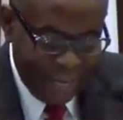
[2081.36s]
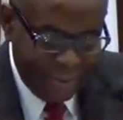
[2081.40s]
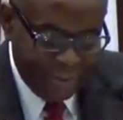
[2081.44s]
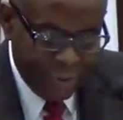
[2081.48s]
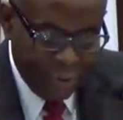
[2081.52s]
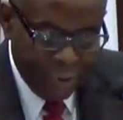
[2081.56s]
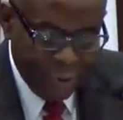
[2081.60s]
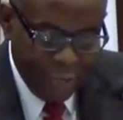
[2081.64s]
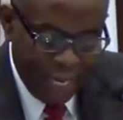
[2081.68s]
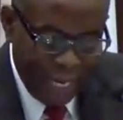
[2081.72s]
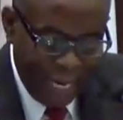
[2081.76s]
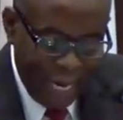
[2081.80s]

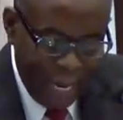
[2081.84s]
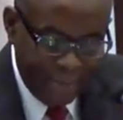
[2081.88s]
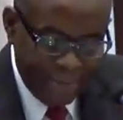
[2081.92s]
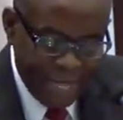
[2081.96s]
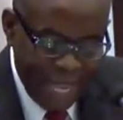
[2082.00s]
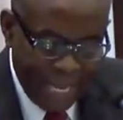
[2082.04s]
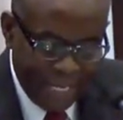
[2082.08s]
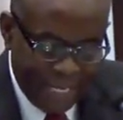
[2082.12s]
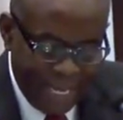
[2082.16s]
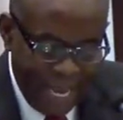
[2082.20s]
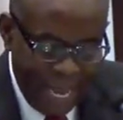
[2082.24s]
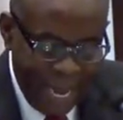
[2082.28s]
who claim
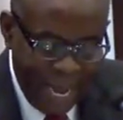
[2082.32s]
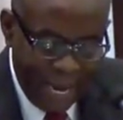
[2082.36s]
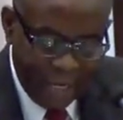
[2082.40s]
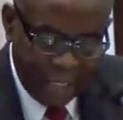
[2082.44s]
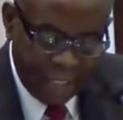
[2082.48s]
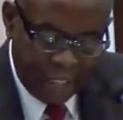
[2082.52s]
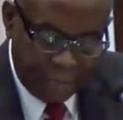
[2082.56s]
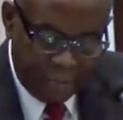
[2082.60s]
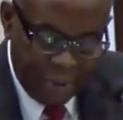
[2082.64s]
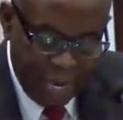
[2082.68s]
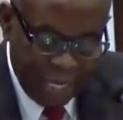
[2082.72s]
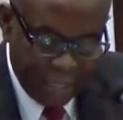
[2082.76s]
that they had a
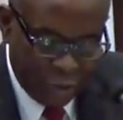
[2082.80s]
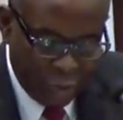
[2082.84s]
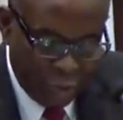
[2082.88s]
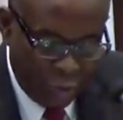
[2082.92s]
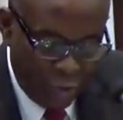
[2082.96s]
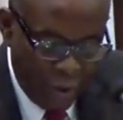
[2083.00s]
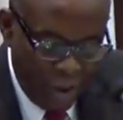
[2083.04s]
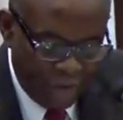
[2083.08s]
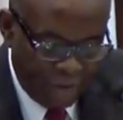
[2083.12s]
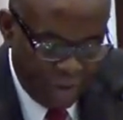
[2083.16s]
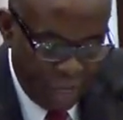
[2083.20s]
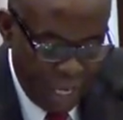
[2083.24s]
special
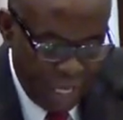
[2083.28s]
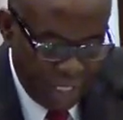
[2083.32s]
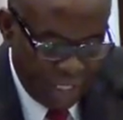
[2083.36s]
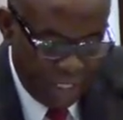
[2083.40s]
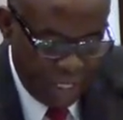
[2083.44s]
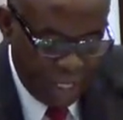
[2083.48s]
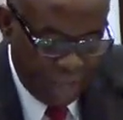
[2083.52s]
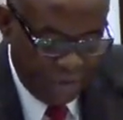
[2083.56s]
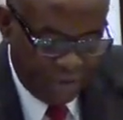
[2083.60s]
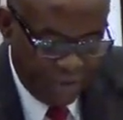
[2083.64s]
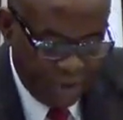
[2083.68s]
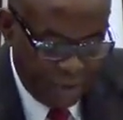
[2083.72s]

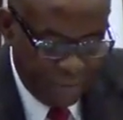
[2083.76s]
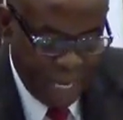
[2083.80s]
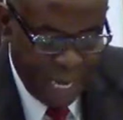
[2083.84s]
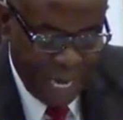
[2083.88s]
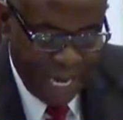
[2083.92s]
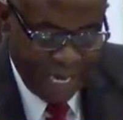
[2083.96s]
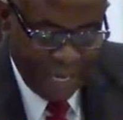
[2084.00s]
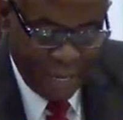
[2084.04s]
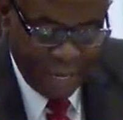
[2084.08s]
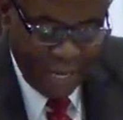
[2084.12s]
revelation from God are